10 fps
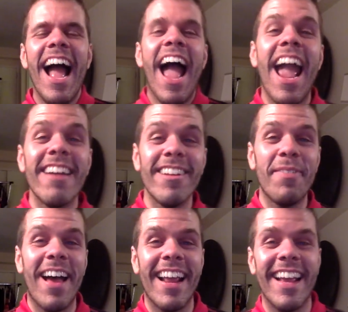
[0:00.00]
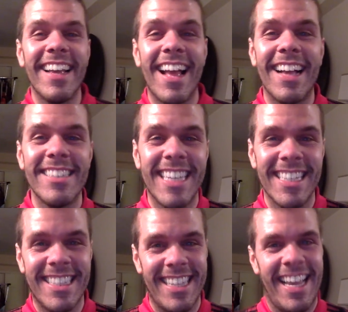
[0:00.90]
Hey everybody, as you can
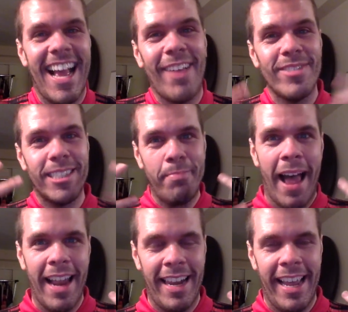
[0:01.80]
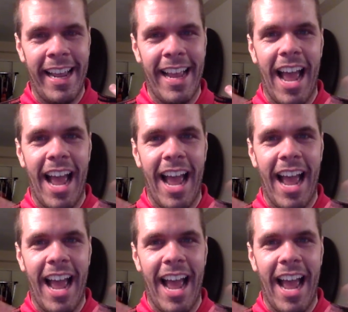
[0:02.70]
see, I'm smiling.